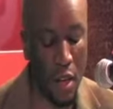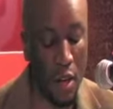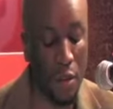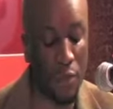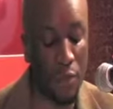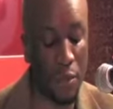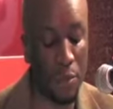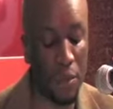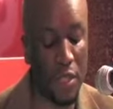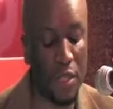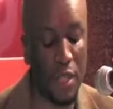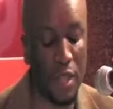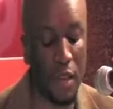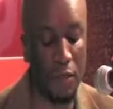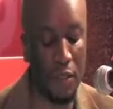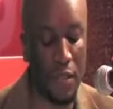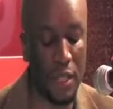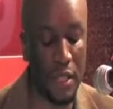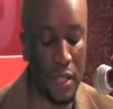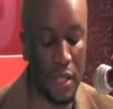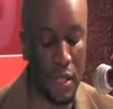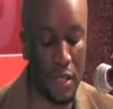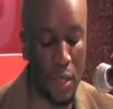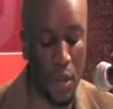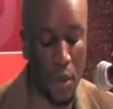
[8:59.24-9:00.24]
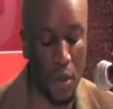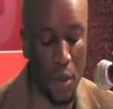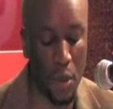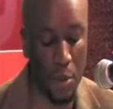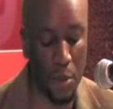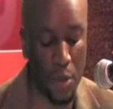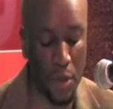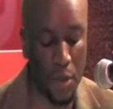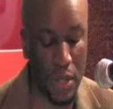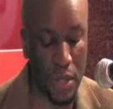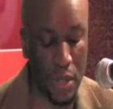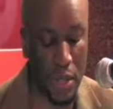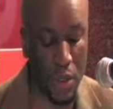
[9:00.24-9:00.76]
From shoveling snow to
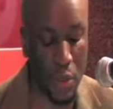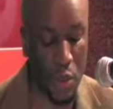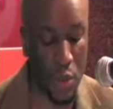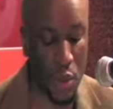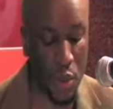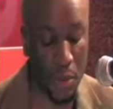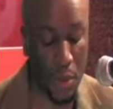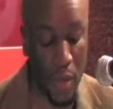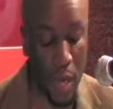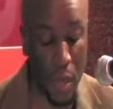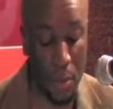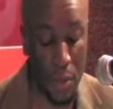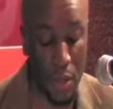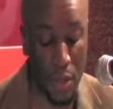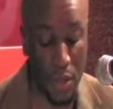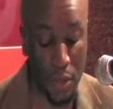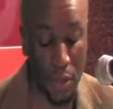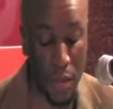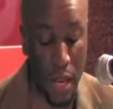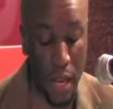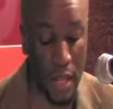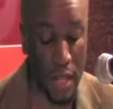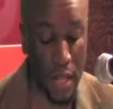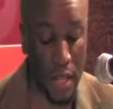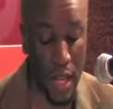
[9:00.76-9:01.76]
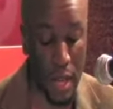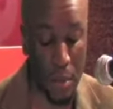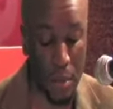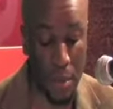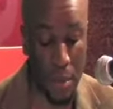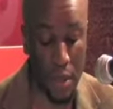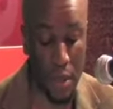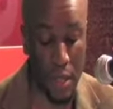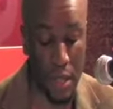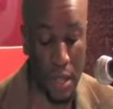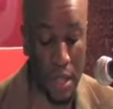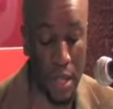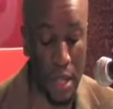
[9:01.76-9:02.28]
pushing newspapers around the
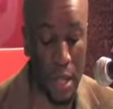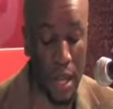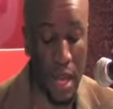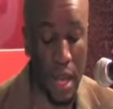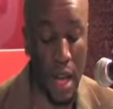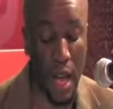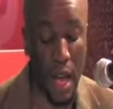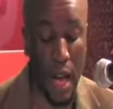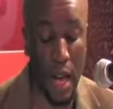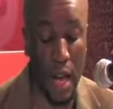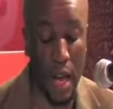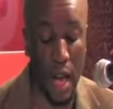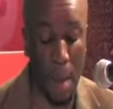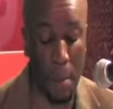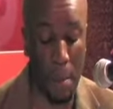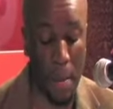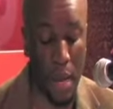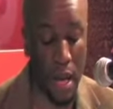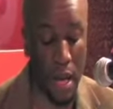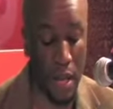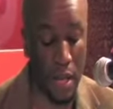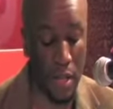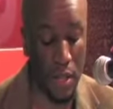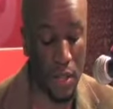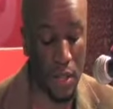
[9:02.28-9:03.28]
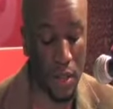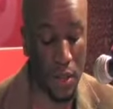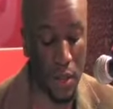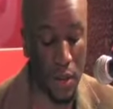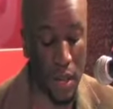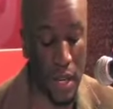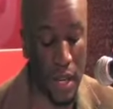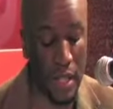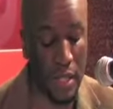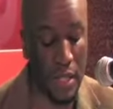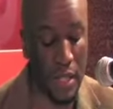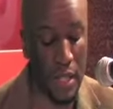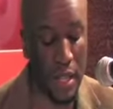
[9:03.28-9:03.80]
neighborhood, I got my hustle on
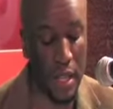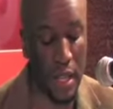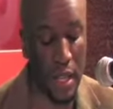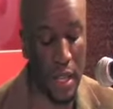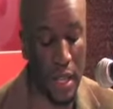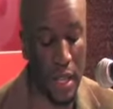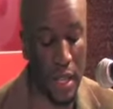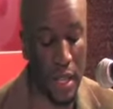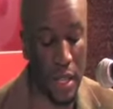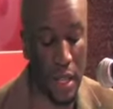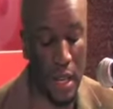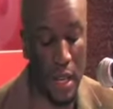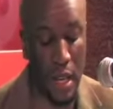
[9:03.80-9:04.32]
as a kid,